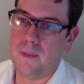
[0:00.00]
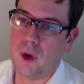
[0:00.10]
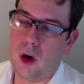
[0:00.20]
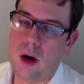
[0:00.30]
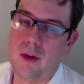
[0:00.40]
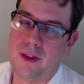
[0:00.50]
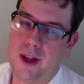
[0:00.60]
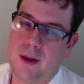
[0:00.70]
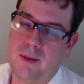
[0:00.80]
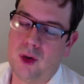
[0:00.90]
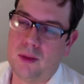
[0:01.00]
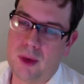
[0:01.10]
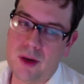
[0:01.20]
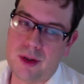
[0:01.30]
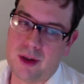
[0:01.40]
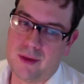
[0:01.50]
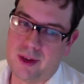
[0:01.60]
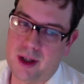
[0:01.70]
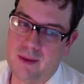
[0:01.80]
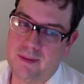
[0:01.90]
all of them or most of
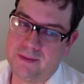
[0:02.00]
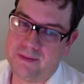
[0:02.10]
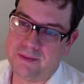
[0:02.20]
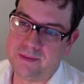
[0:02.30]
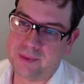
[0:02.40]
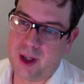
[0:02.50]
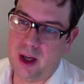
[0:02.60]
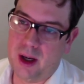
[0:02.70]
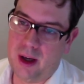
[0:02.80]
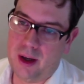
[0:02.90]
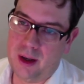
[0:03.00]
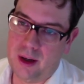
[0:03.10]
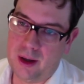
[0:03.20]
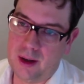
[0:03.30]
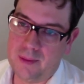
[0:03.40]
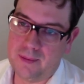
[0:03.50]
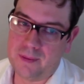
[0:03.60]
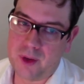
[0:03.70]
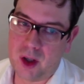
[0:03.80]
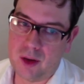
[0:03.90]
them um,
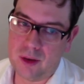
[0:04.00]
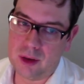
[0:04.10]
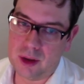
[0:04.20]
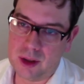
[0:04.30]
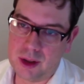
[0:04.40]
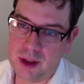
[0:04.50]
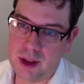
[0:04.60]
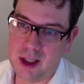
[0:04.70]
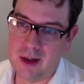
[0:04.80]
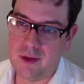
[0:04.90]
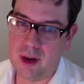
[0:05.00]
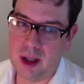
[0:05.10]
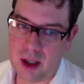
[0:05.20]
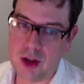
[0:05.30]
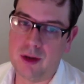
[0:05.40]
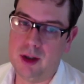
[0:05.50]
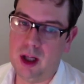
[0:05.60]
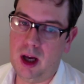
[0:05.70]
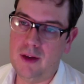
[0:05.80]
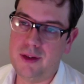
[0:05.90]
don't uh, live a luxury
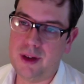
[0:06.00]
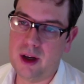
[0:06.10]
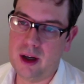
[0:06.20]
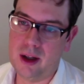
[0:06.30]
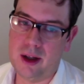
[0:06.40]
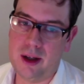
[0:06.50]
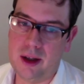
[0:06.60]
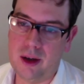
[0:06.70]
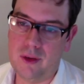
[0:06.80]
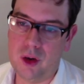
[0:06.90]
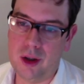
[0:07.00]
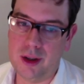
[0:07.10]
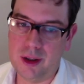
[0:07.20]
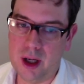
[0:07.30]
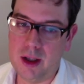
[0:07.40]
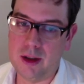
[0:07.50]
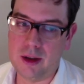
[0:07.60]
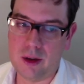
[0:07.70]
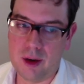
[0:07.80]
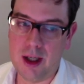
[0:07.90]
lifestyle. They avoid debt and
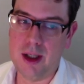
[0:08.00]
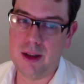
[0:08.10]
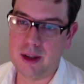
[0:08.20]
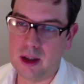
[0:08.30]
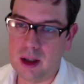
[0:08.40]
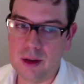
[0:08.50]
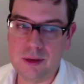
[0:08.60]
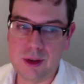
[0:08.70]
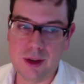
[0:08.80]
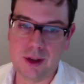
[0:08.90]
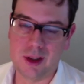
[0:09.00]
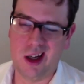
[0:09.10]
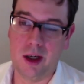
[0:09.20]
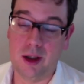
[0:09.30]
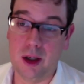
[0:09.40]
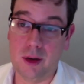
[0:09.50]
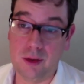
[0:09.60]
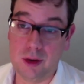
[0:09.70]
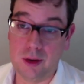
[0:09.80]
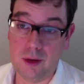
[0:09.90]
credits and loans. They
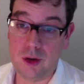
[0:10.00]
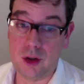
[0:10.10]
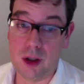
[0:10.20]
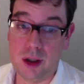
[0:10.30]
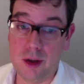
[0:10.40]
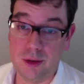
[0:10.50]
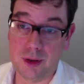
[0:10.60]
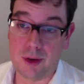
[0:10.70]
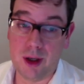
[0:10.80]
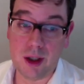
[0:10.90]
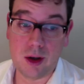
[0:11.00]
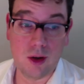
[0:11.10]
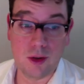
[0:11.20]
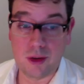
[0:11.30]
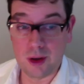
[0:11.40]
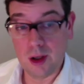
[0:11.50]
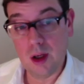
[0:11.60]
don't usually use credit cards.